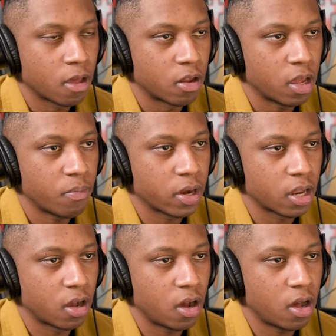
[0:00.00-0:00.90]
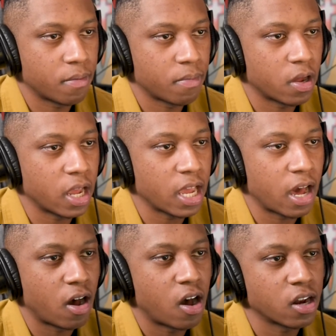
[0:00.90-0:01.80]
Oh, they bringing all, bro, they
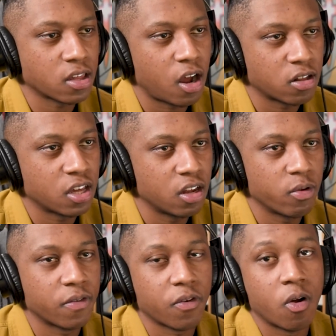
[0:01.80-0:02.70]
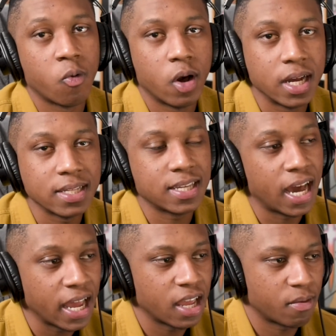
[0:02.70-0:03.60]
got all this artillery for one
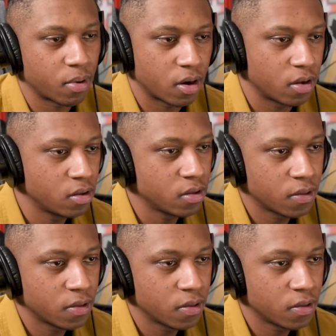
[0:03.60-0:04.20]
Titan, bro.